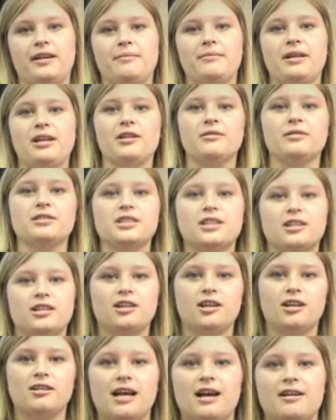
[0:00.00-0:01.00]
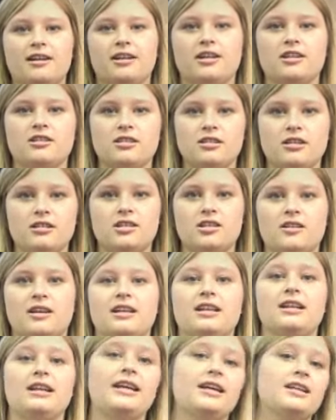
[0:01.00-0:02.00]
I mean, no one's going to go out in a tutu
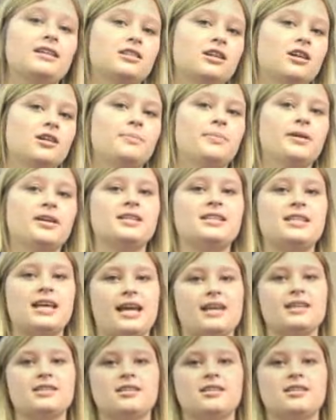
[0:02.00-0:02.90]
and a leotard per se.